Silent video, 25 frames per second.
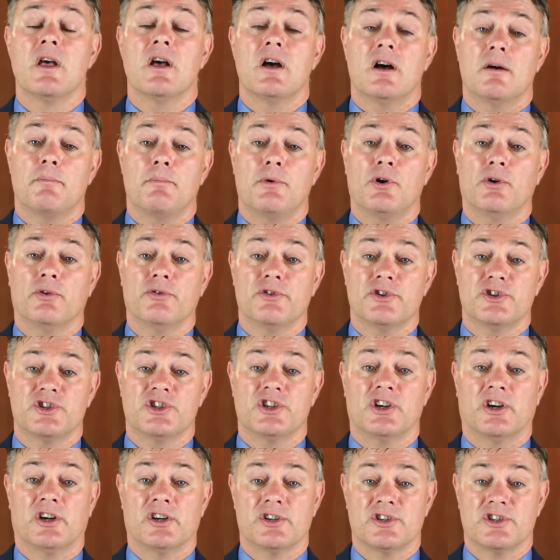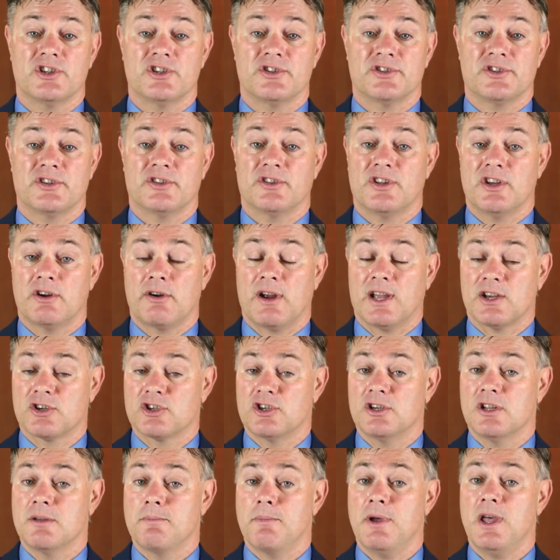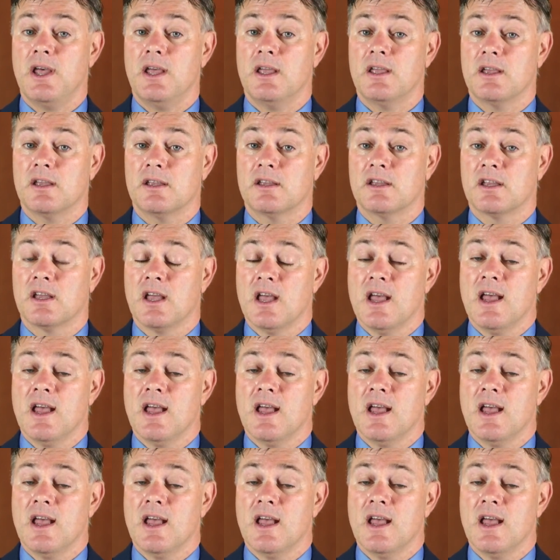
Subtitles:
upon the charges that they're actually paying.